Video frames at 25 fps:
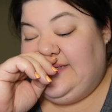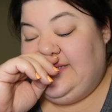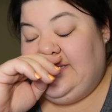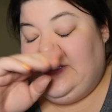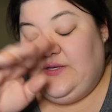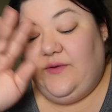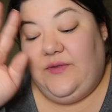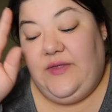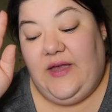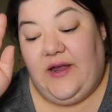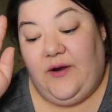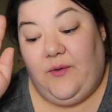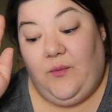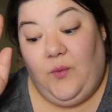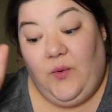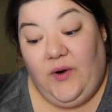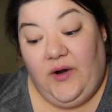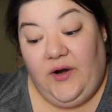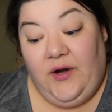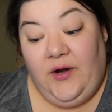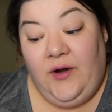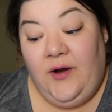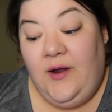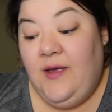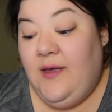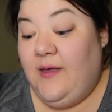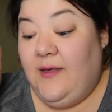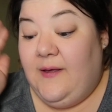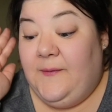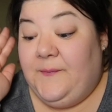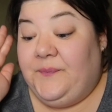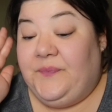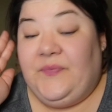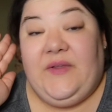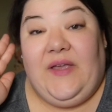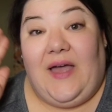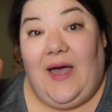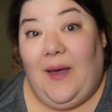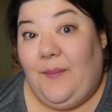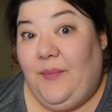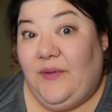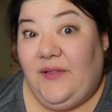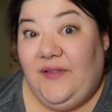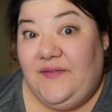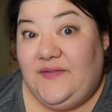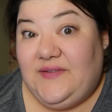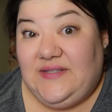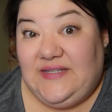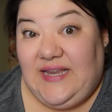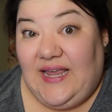So there were a couple
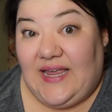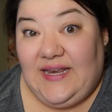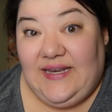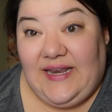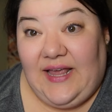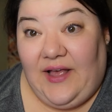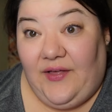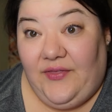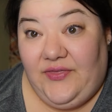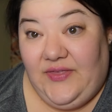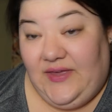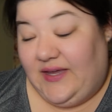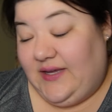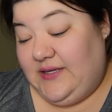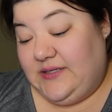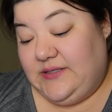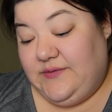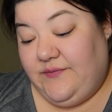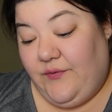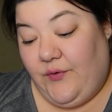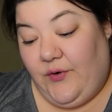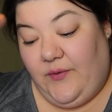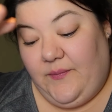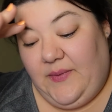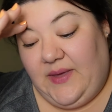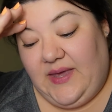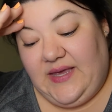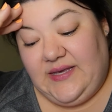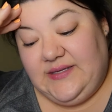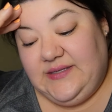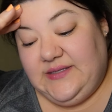of standout things for me.